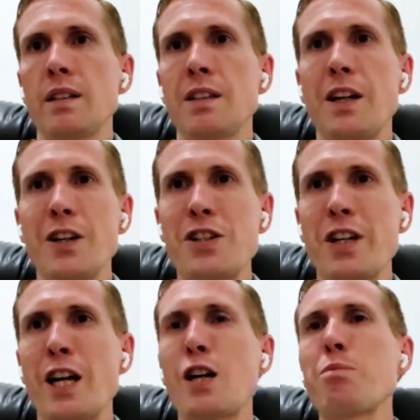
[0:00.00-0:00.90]
Large
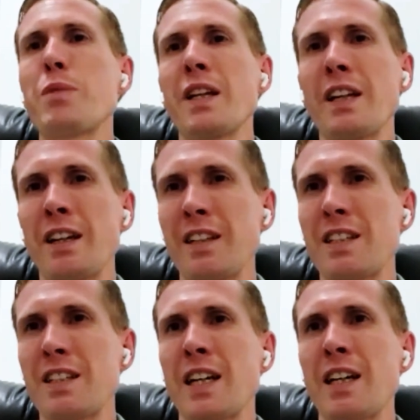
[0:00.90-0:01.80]
job, but
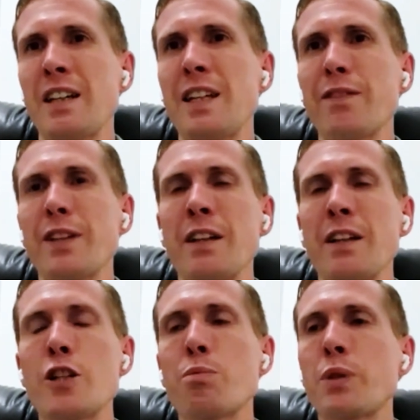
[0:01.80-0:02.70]
it's definitely a
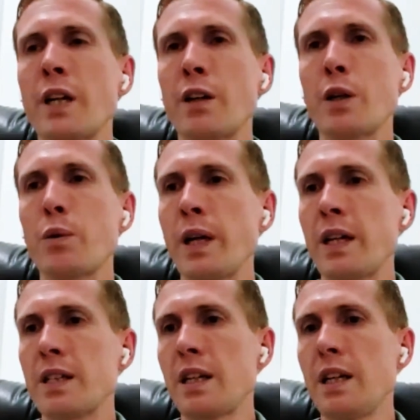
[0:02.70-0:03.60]
large prayer
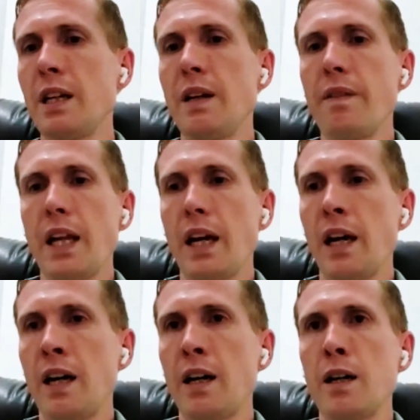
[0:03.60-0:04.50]
request.
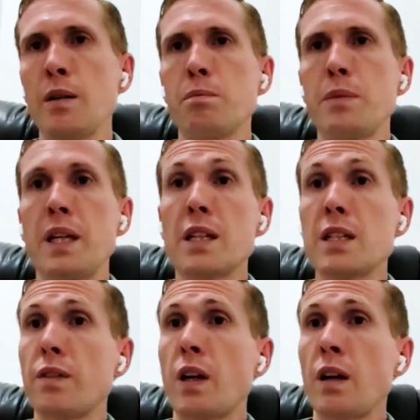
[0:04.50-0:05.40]
Because
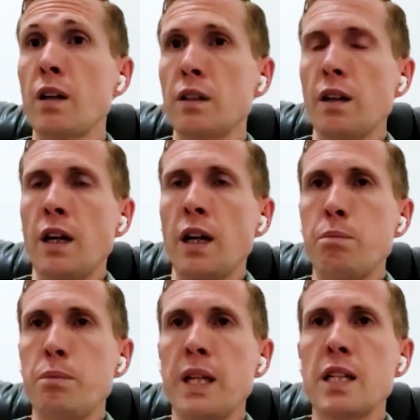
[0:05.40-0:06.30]

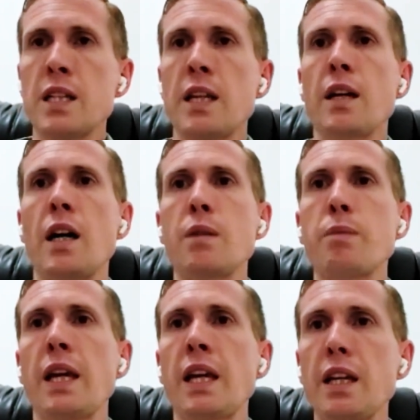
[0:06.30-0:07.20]
the
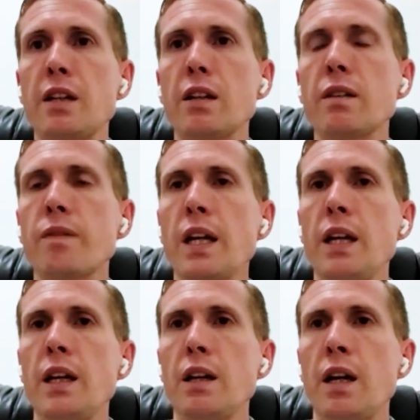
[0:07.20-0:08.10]
economy here,
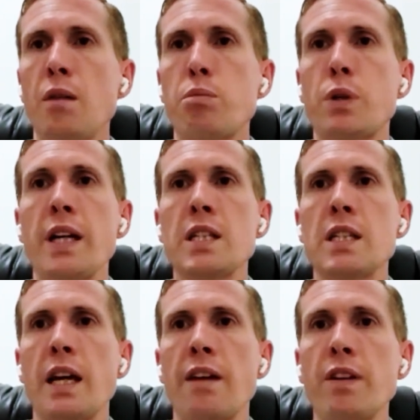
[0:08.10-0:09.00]

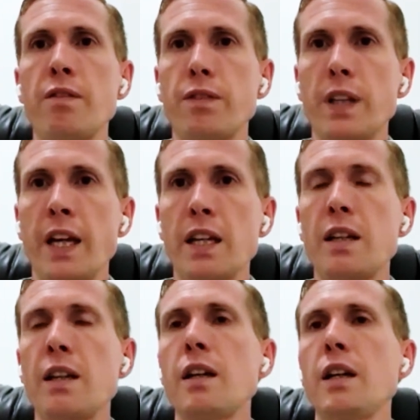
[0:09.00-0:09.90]
prices have
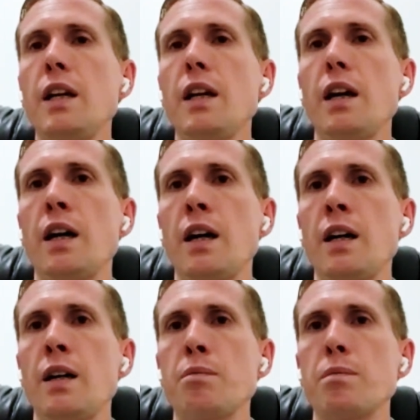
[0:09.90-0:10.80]
inflated,
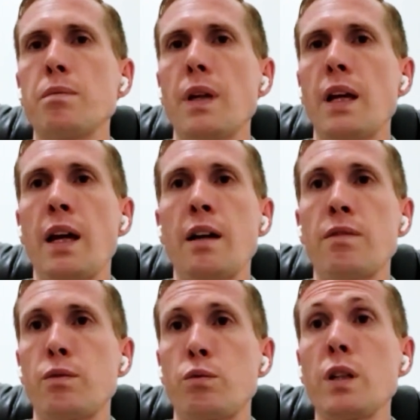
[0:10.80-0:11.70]
have
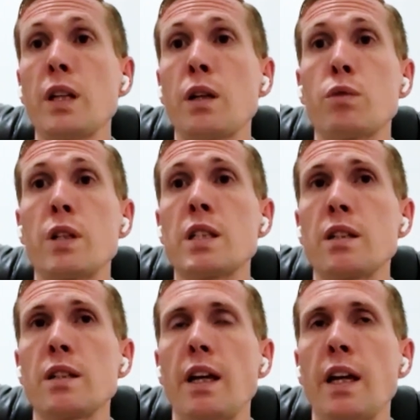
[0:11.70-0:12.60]
really
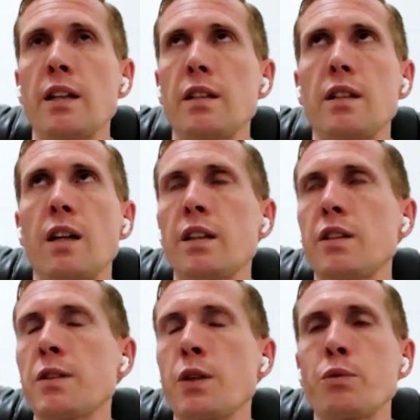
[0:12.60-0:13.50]
risen and gone
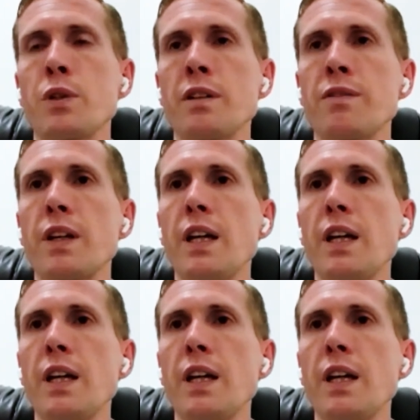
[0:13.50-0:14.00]
through the roof,